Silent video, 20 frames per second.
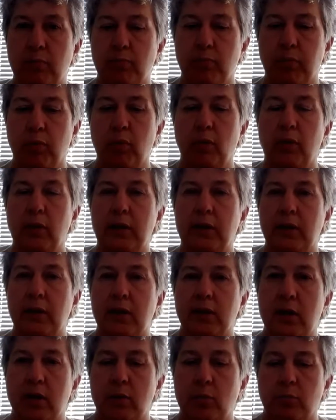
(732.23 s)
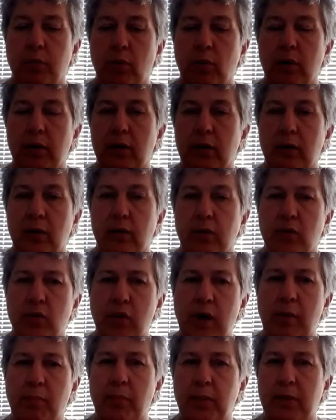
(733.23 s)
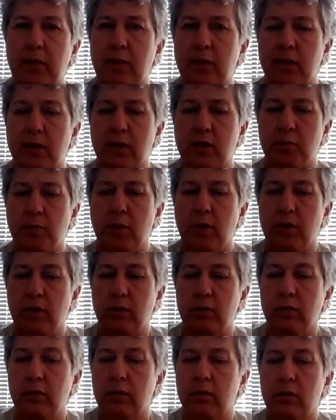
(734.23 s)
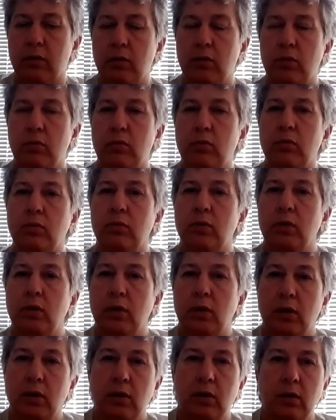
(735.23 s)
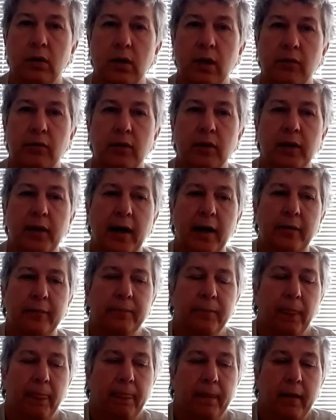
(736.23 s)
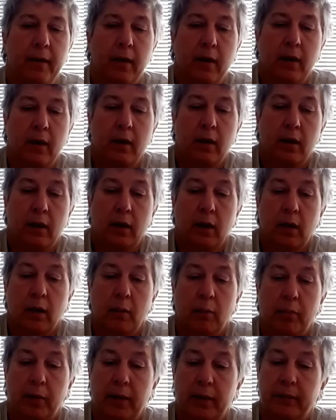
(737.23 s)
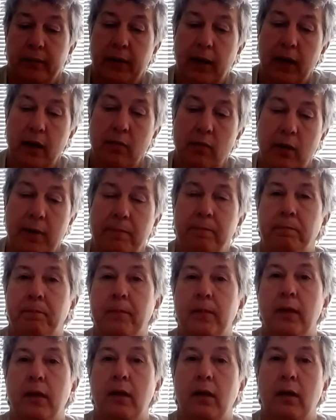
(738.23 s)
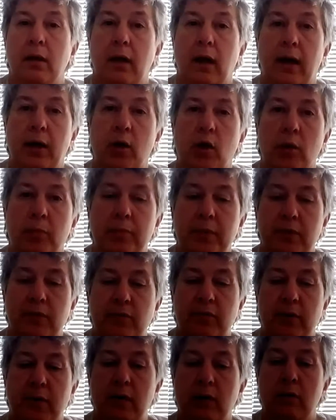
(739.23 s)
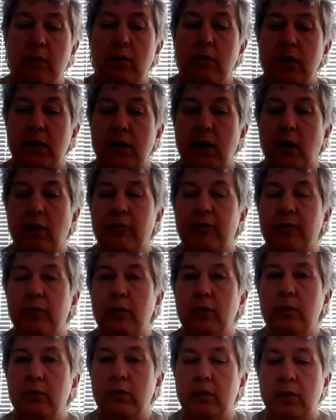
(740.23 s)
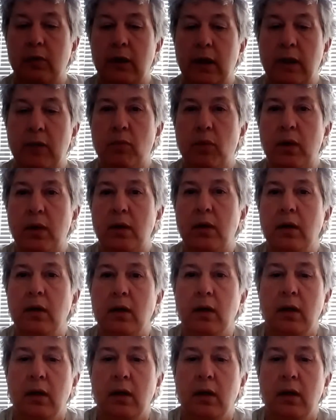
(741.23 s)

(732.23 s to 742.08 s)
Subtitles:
pull at the strap at the cinch buckle to level it out. But anyway, I hope this video is helpful to anyone.